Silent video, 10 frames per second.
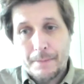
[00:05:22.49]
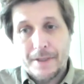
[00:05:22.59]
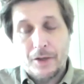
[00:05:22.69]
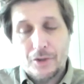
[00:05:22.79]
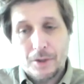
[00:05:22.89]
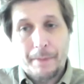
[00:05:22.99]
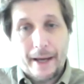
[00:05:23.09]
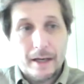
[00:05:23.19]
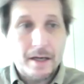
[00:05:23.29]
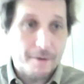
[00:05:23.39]
central
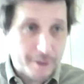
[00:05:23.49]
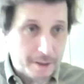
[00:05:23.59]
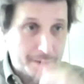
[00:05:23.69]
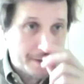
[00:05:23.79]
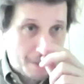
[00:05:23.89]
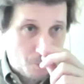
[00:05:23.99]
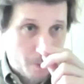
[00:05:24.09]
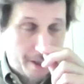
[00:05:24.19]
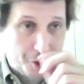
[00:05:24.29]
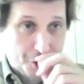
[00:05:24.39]
bank governors that
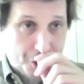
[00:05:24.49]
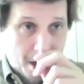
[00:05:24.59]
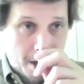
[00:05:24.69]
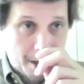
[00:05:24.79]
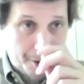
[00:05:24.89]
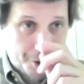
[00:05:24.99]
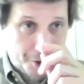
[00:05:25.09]
were in charge